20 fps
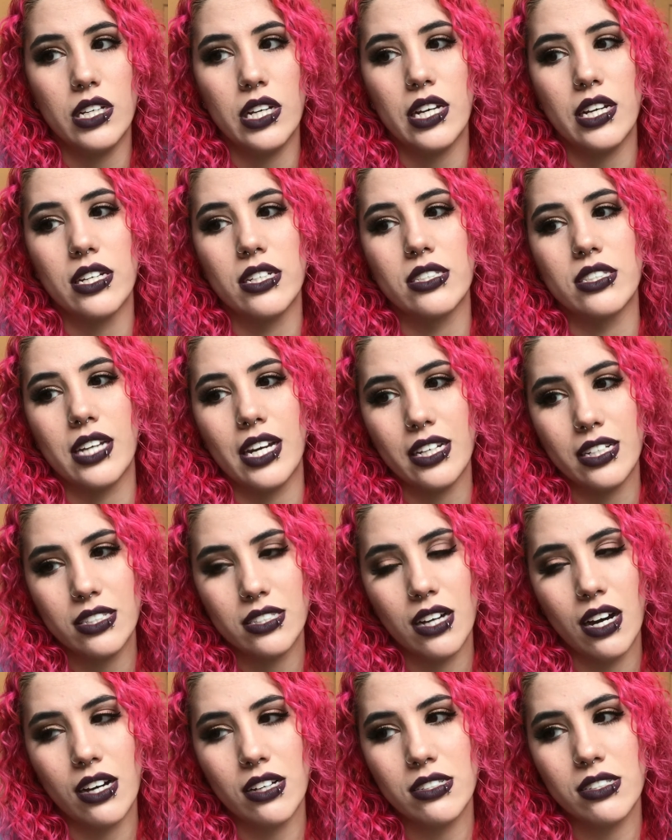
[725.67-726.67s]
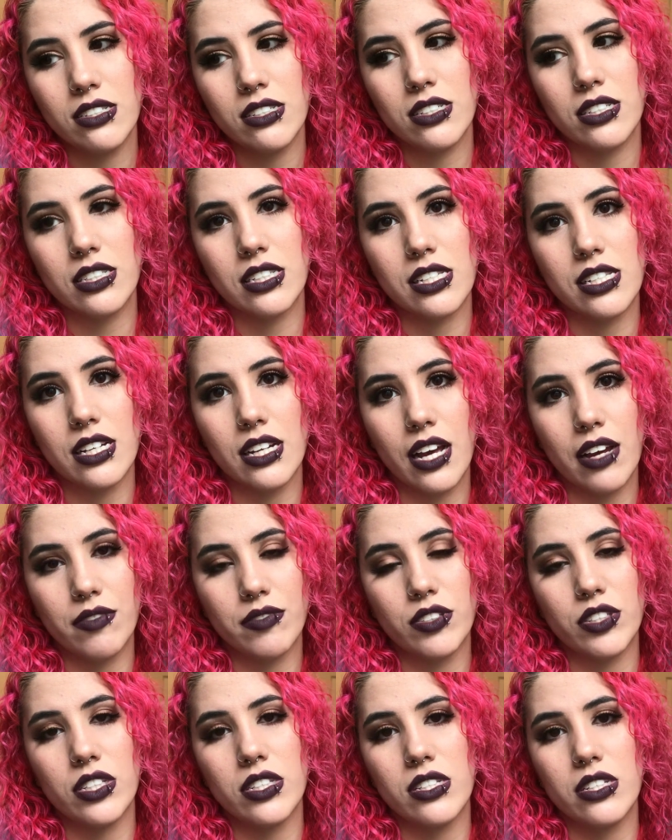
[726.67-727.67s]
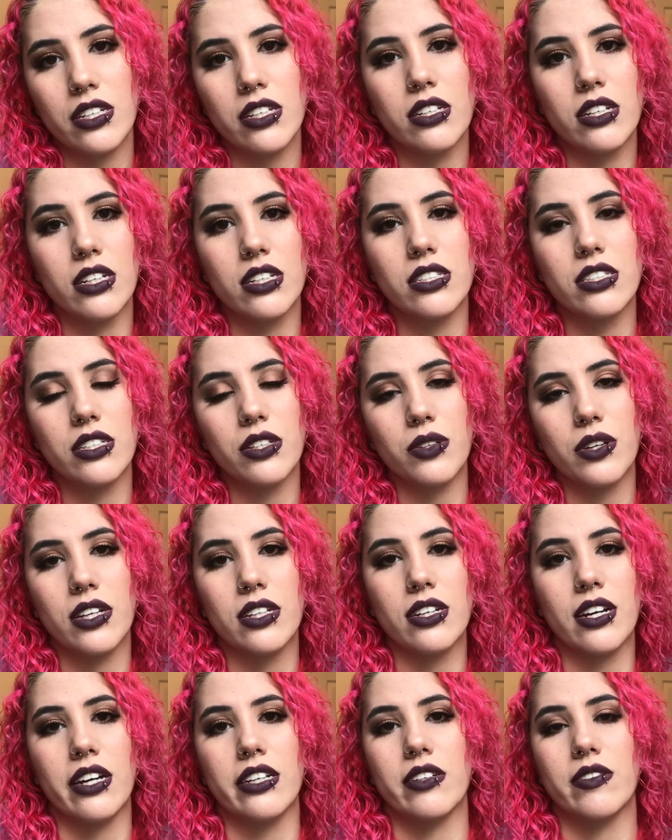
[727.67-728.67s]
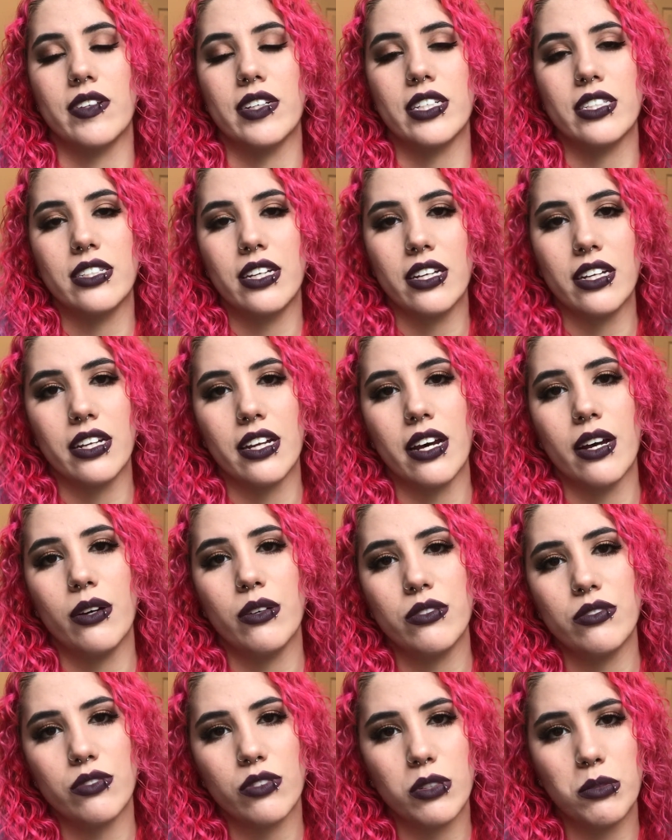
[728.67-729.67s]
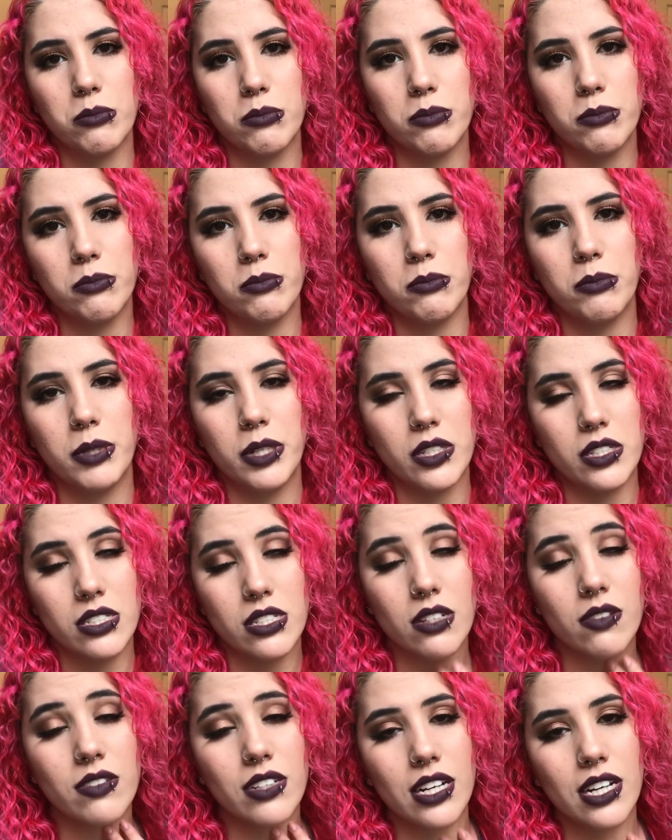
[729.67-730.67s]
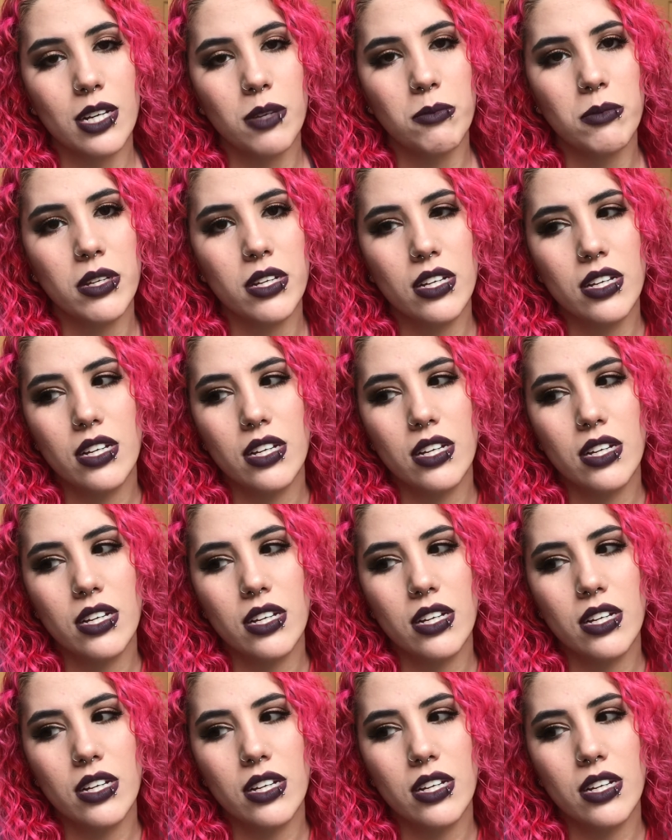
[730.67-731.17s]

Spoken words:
and get it done, because then after it's healed, you can kind of like take it out for periods of time.